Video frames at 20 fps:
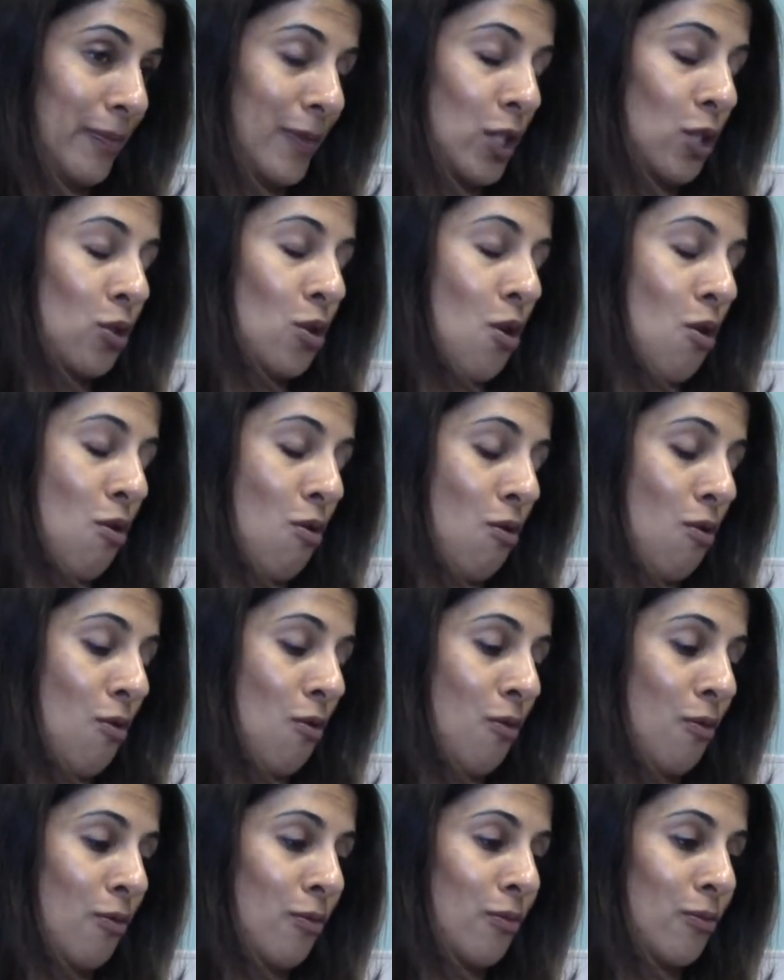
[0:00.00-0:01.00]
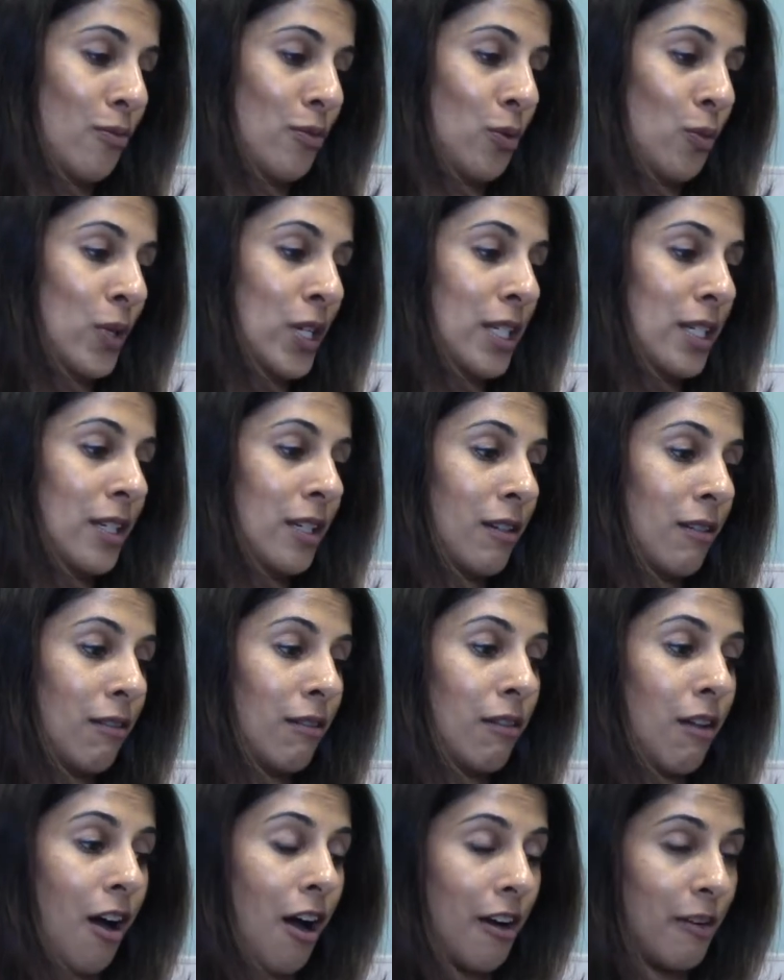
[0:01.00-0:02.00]
So we see a
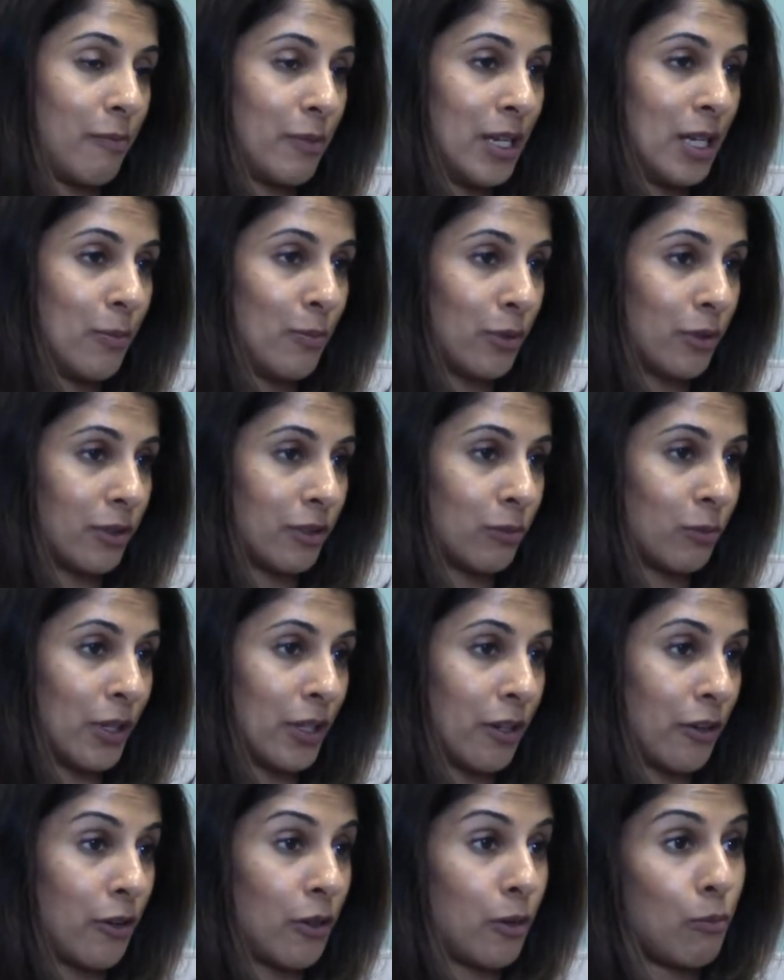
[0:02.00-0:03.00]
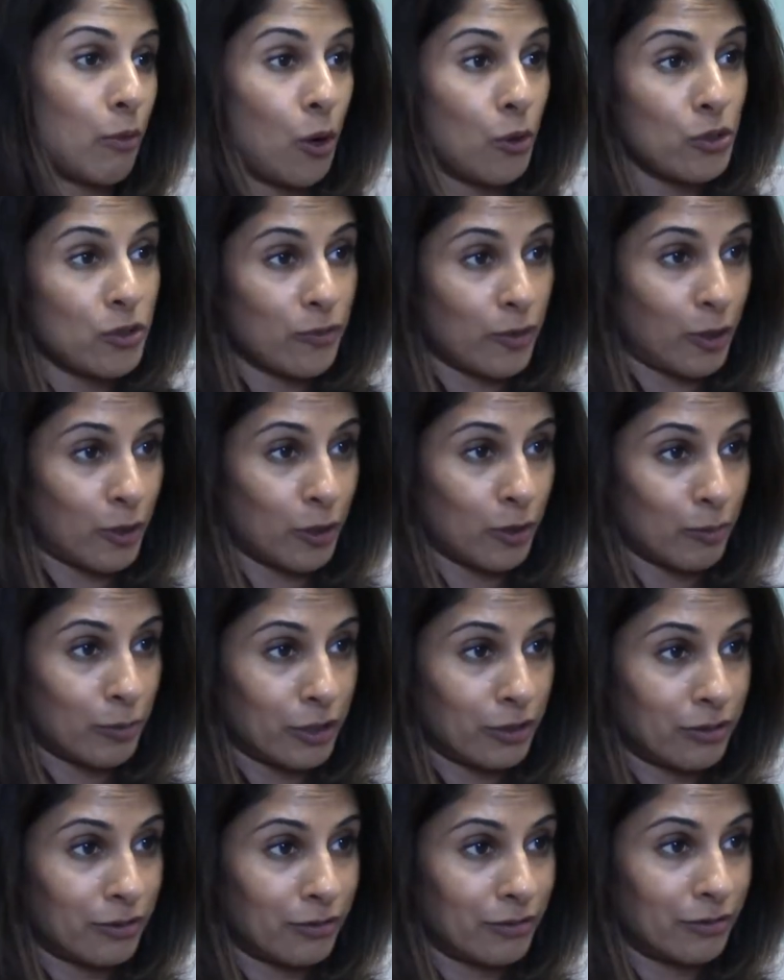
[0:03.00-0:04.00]
lot of people when they're the most
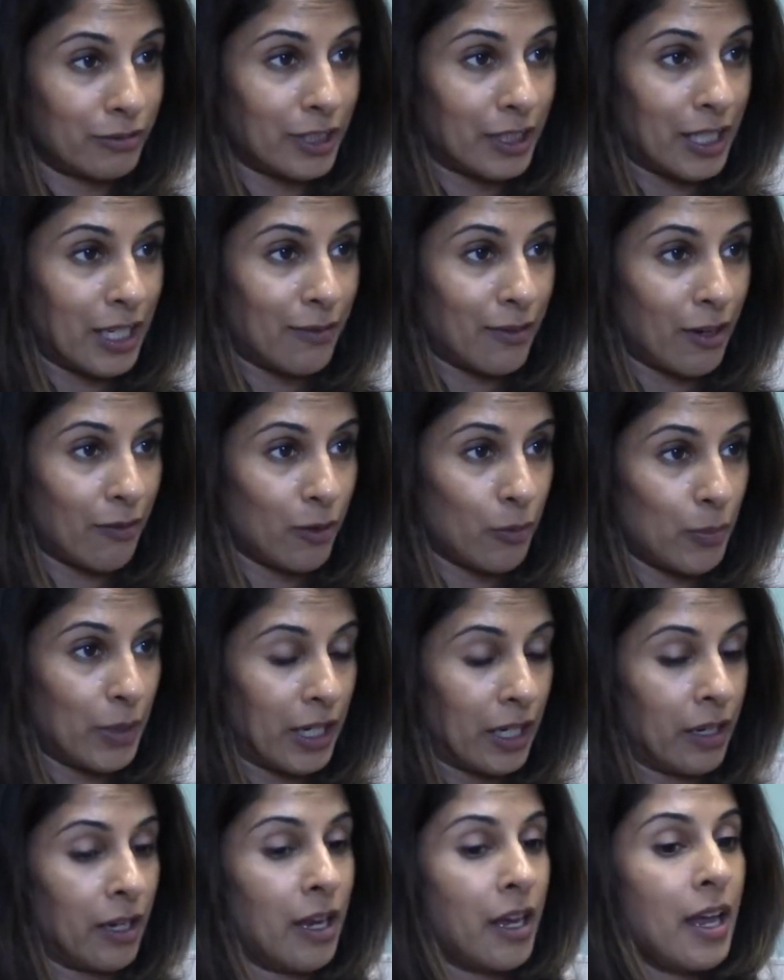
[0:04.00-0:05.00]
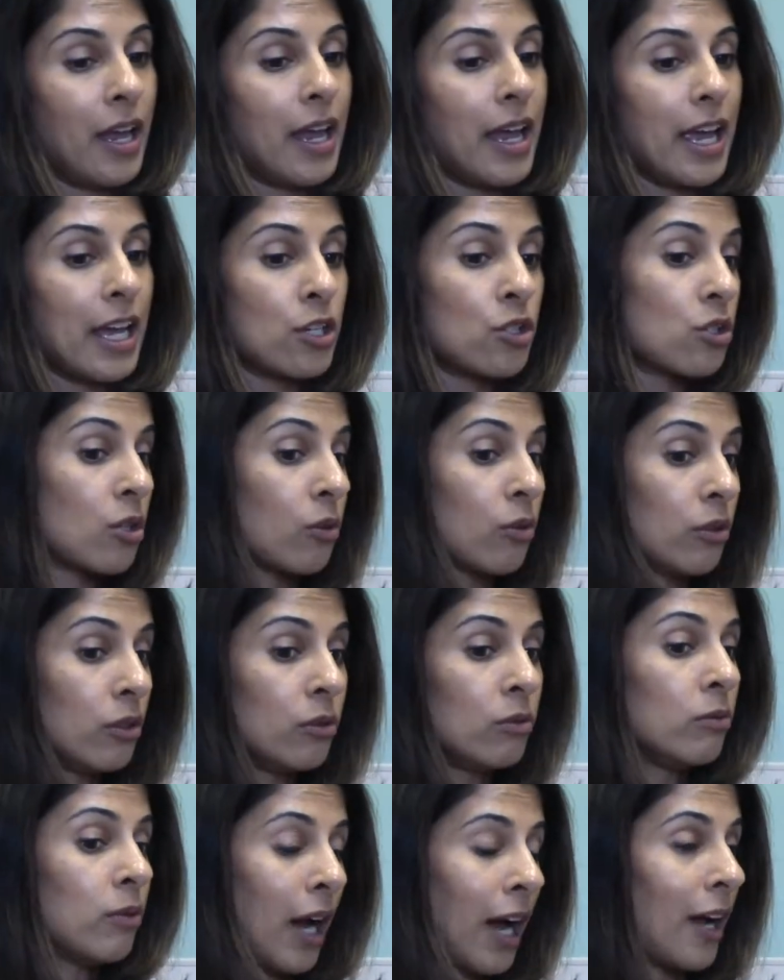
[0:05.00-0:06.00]
vulnerable that they've ever been. And so
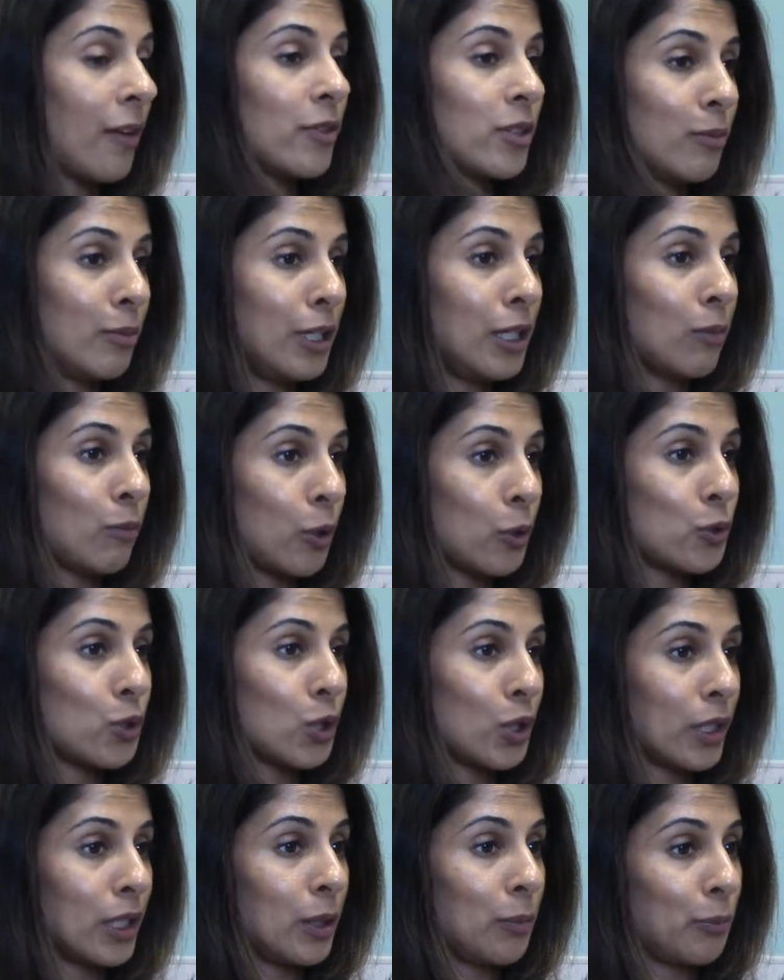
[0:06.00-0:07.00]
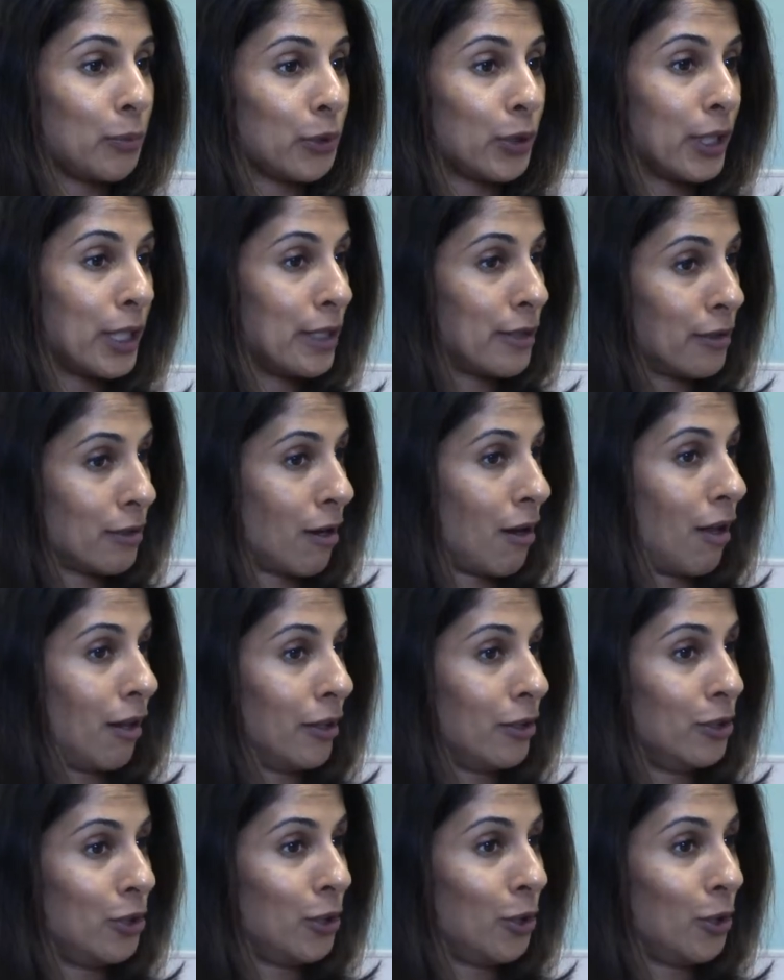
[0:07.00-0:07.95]
you have to be emotionally pretty solid.